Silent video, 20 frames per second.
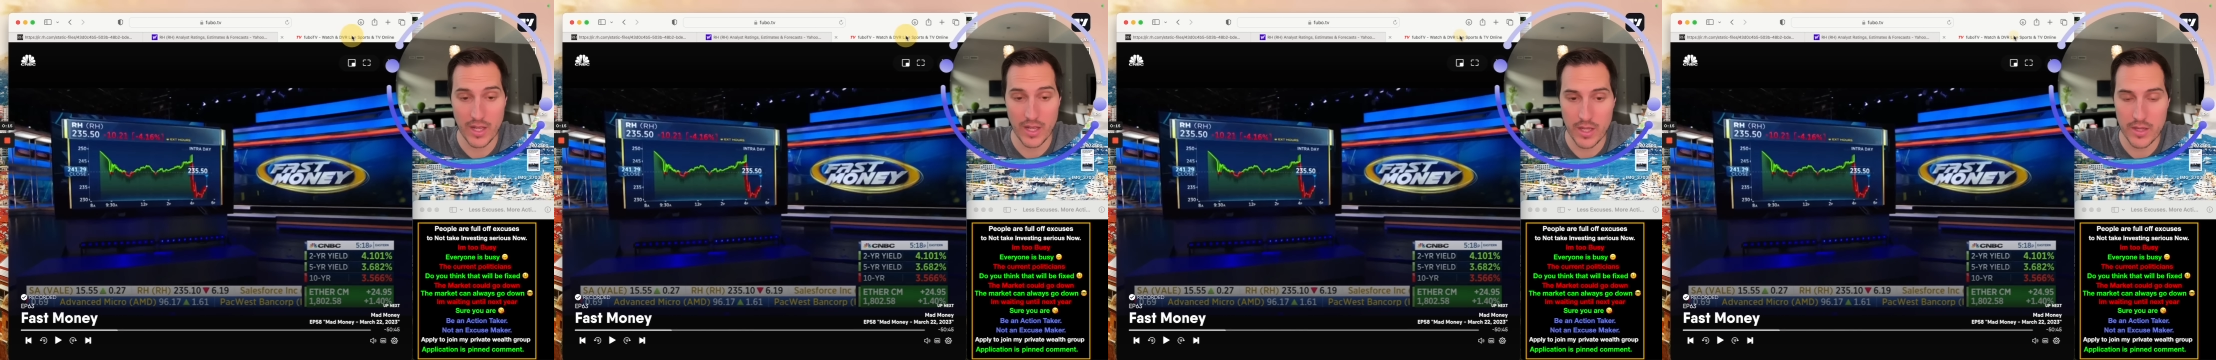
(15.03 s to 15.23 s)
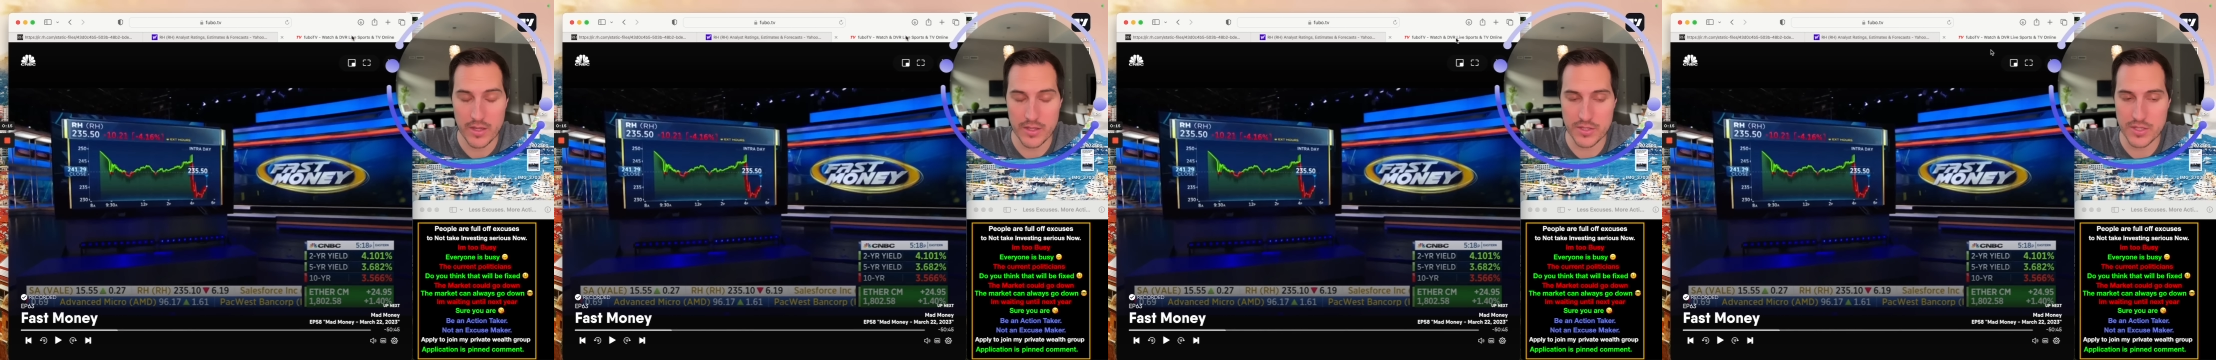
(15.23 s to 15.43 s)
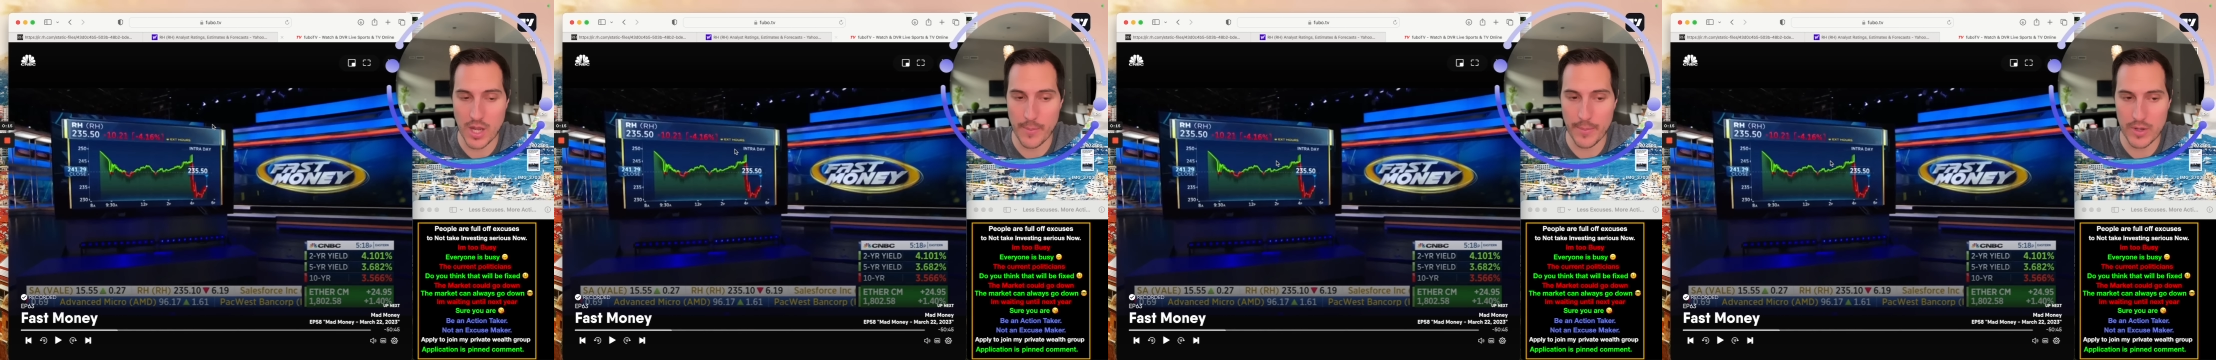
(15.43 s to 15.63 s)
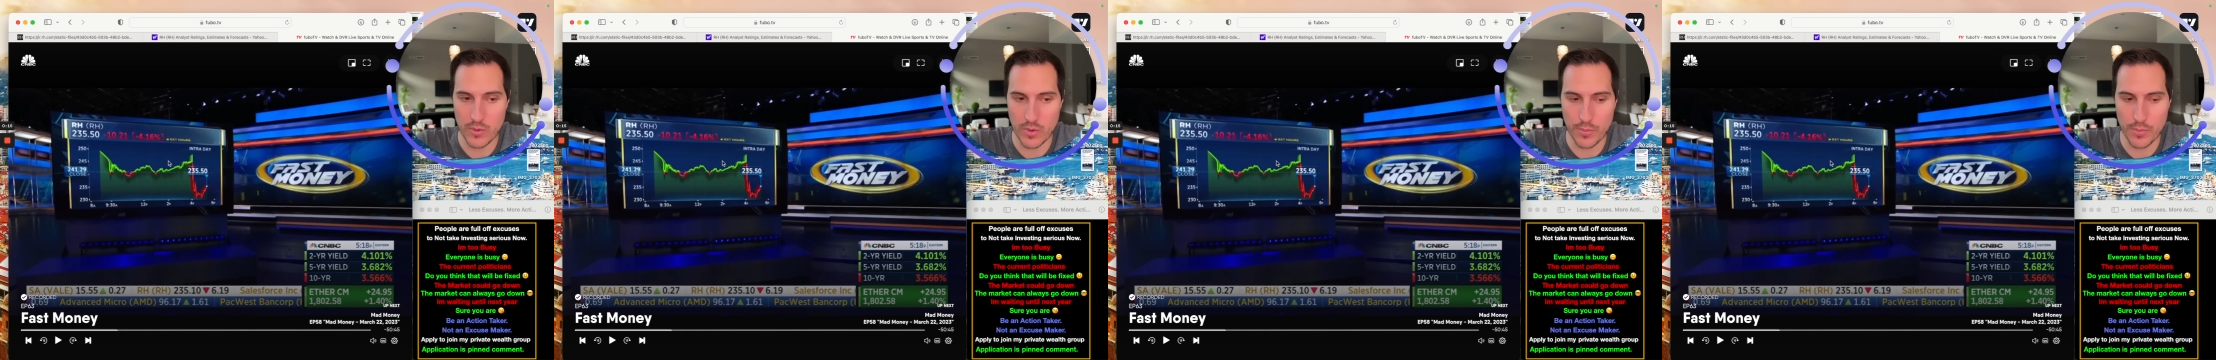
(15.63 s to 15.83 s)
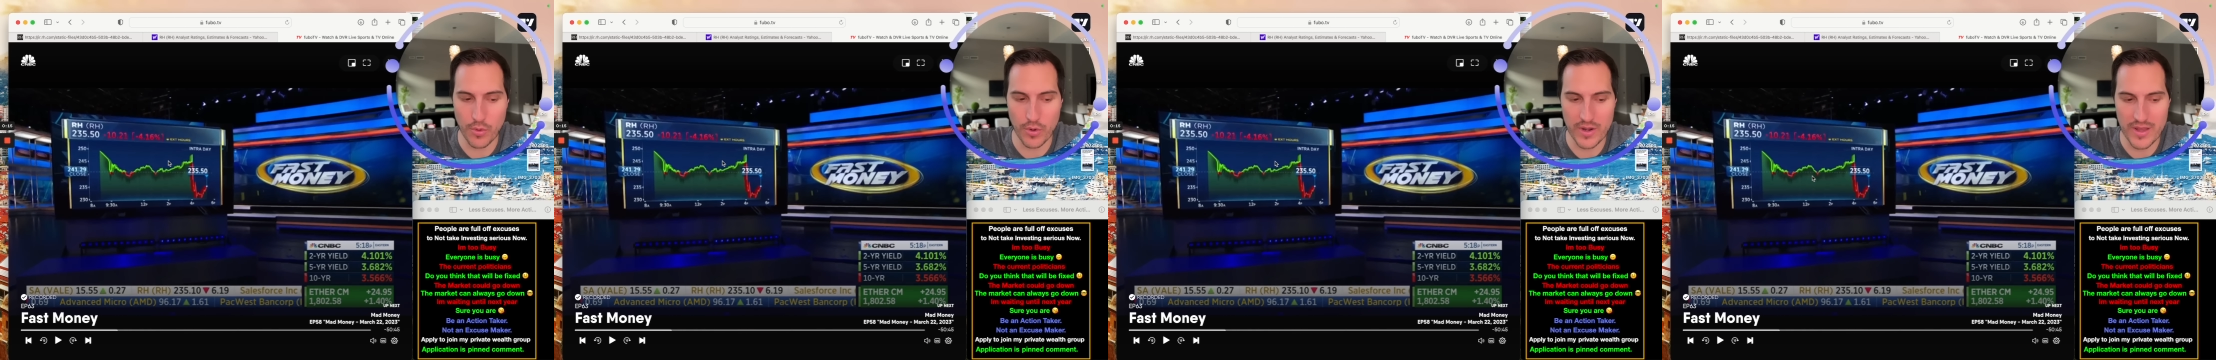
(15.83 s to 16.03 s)
this company
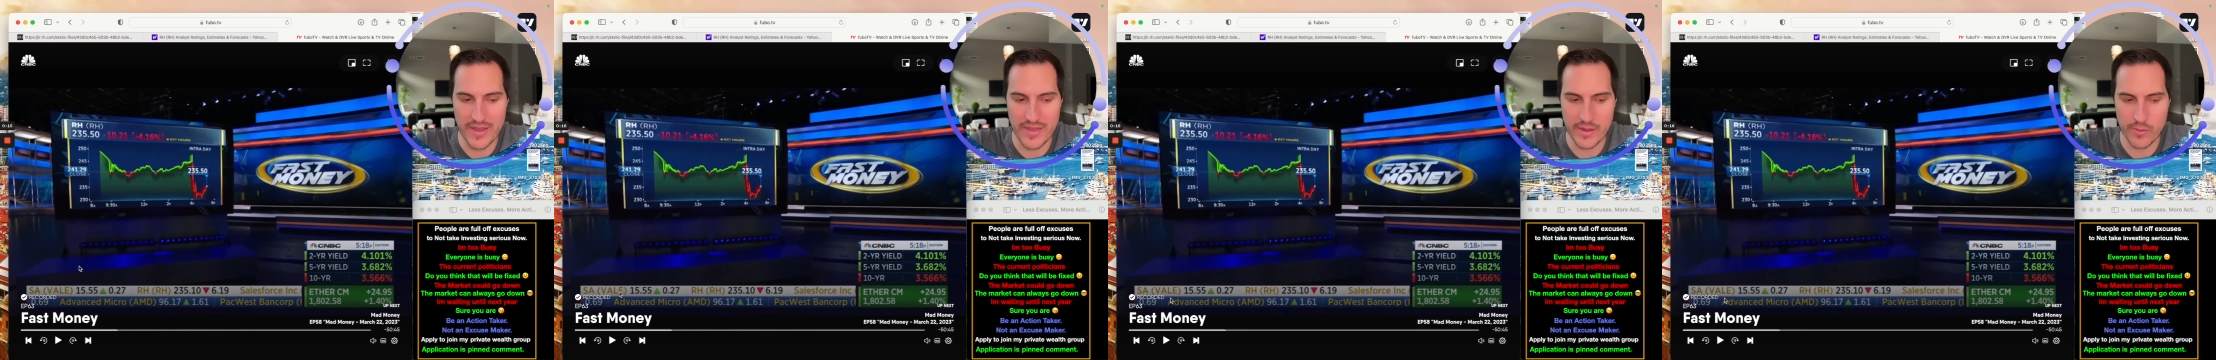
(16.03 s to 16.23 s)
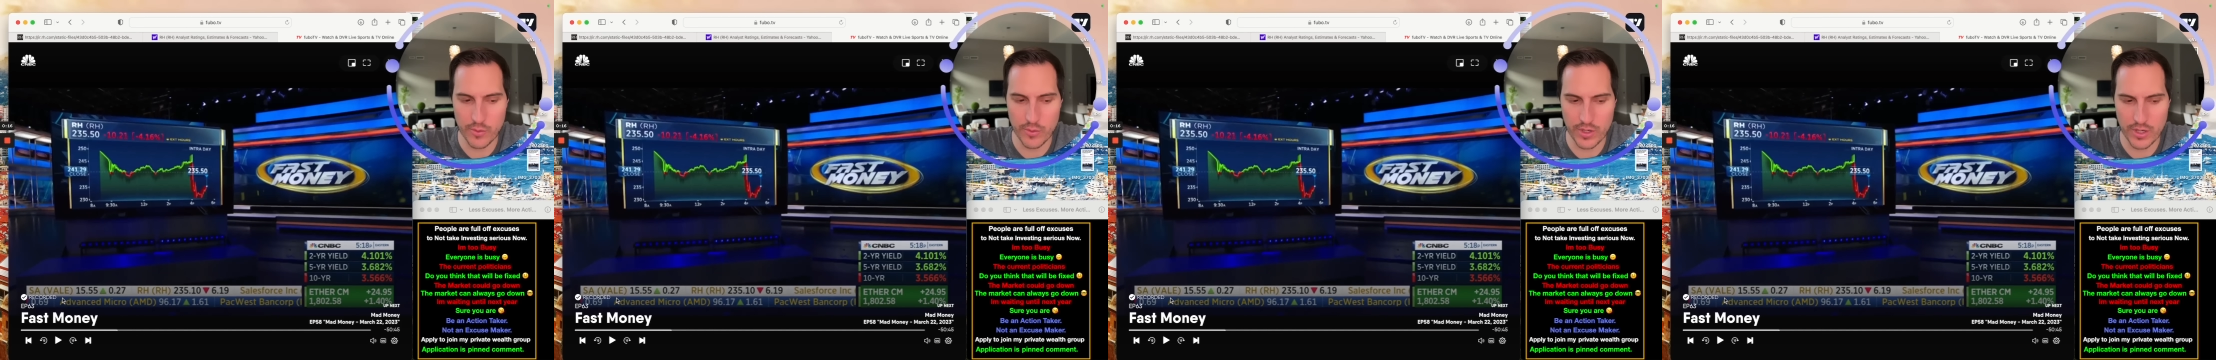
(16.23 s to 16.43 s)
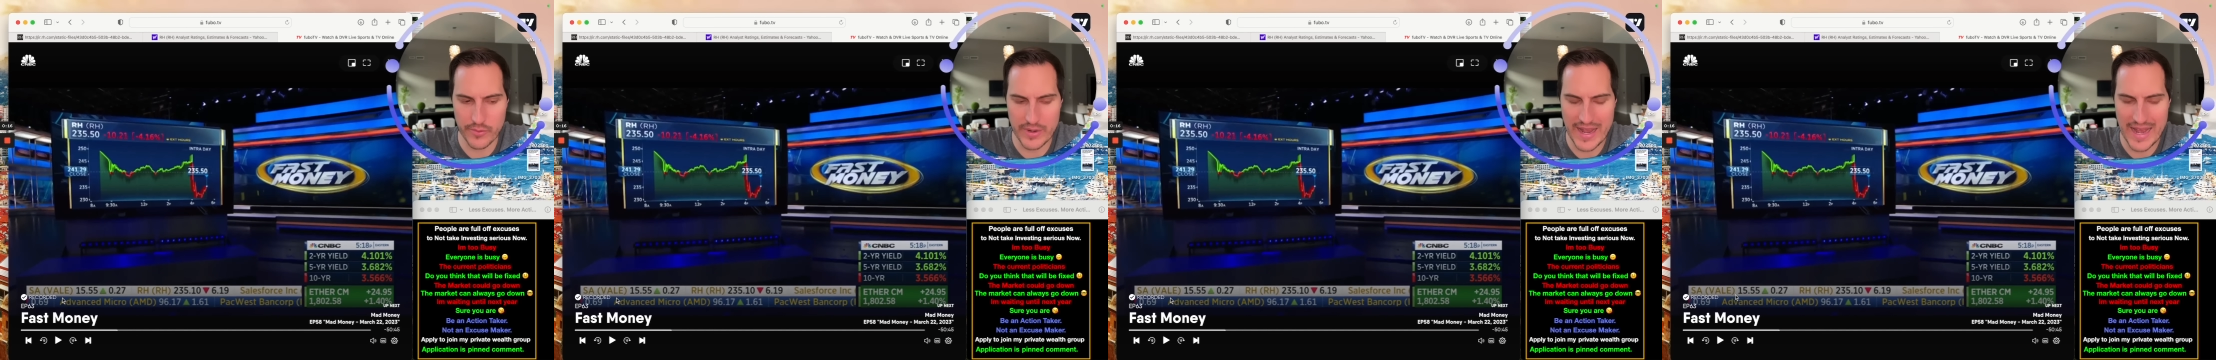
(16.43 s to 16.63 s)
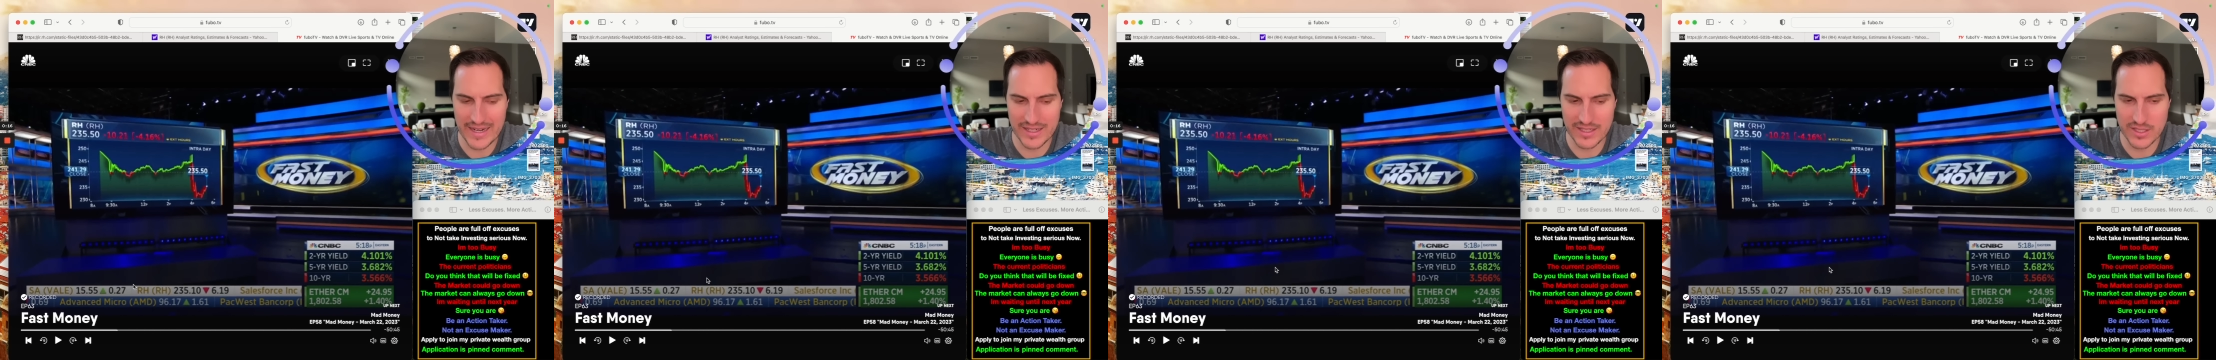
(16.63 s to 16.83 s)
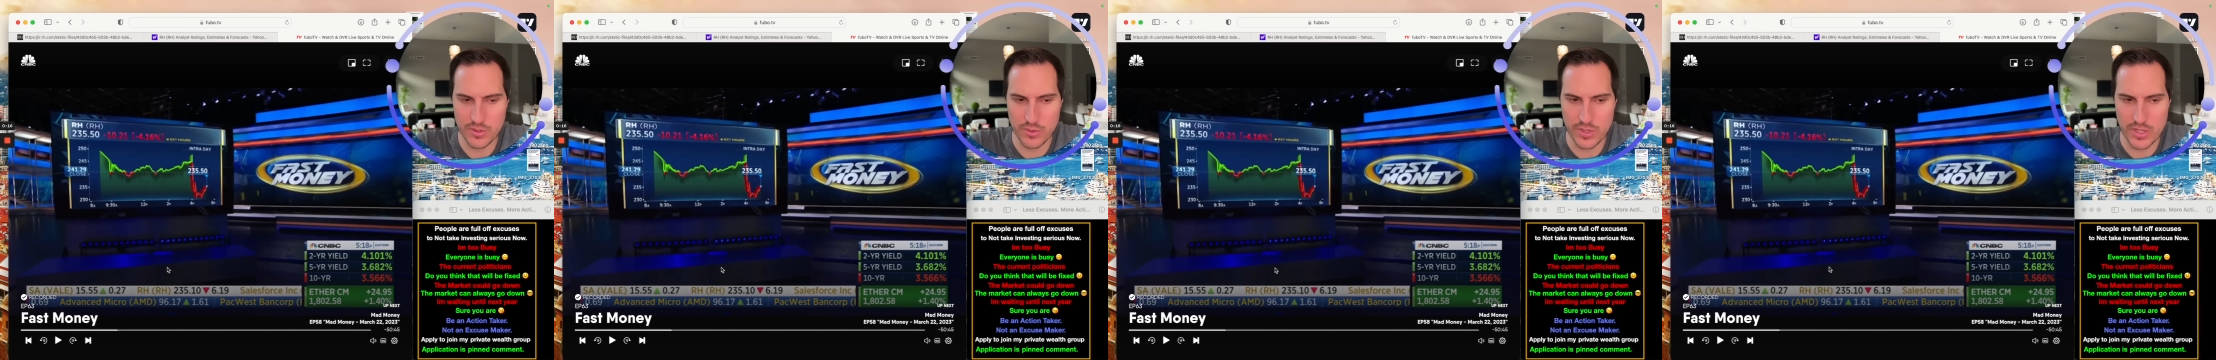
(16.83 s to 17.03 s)
reported. And then we're going to
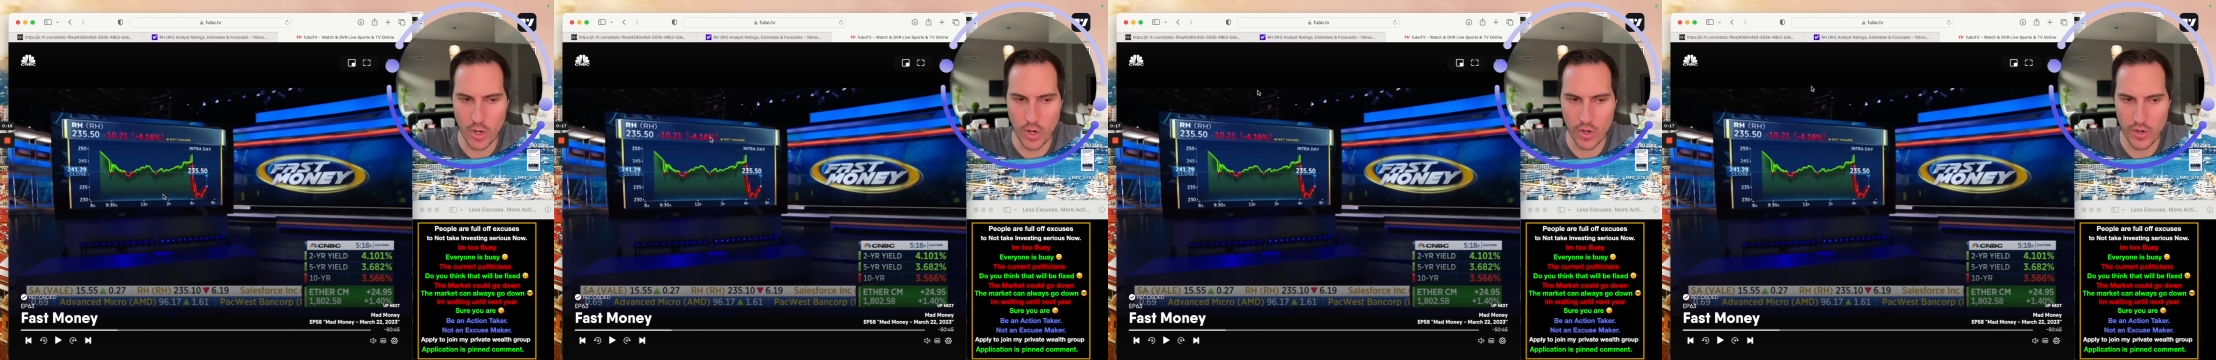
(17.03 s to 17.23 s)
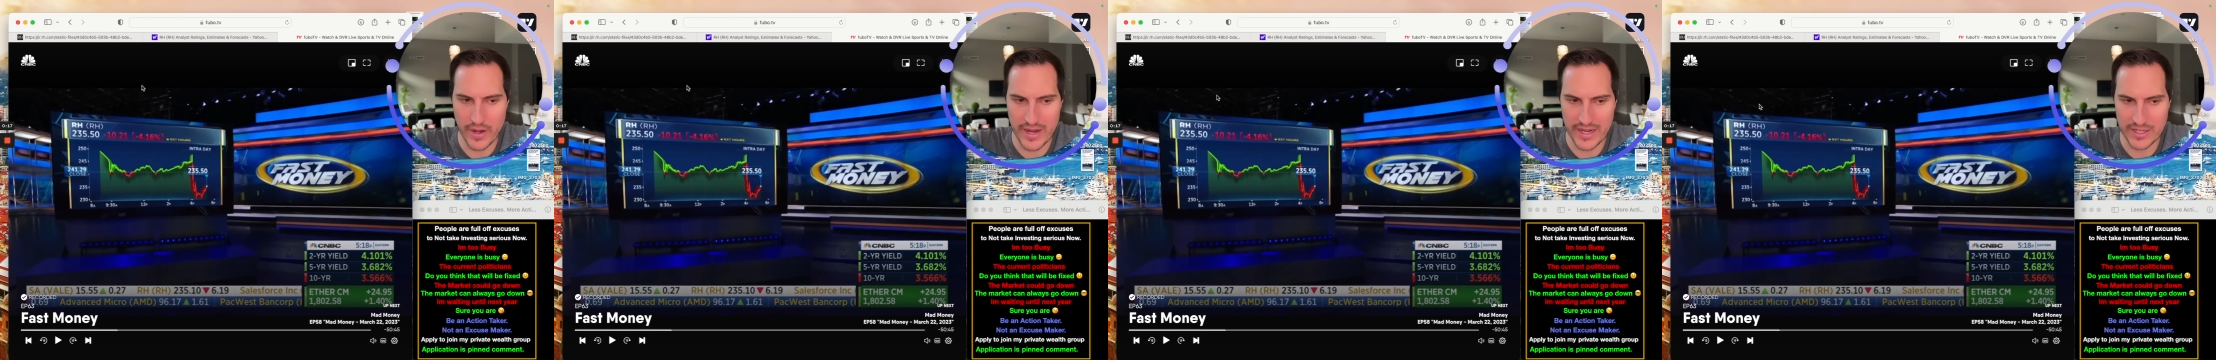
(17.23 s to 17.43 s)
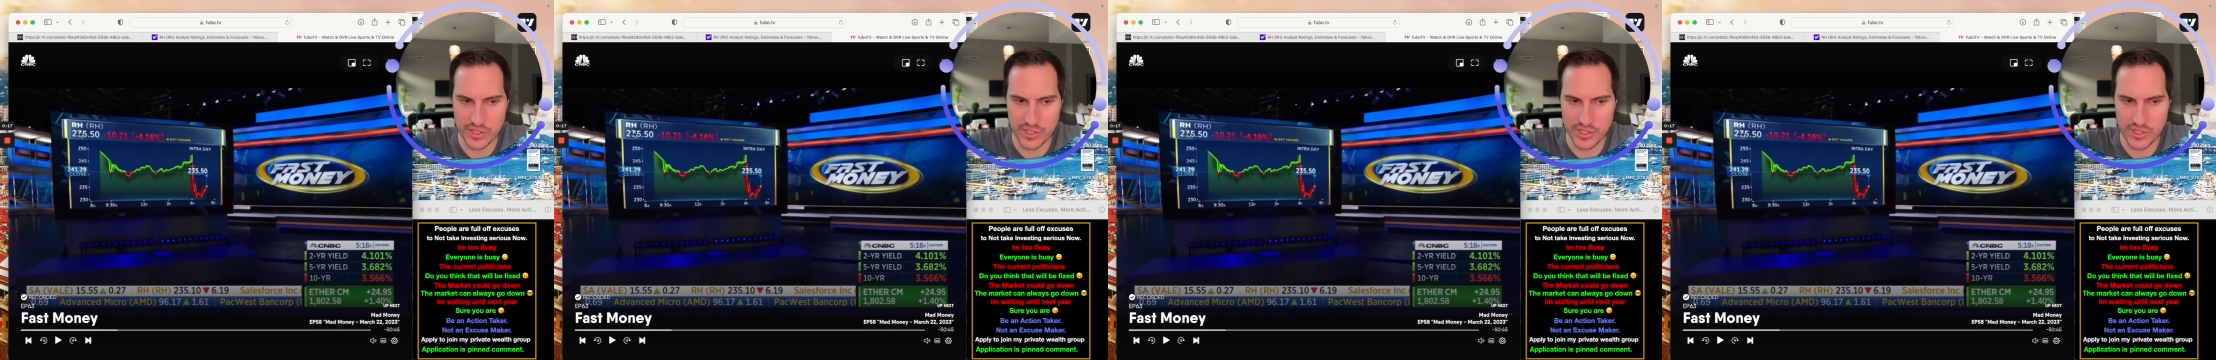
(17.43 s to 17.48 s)
react to the RH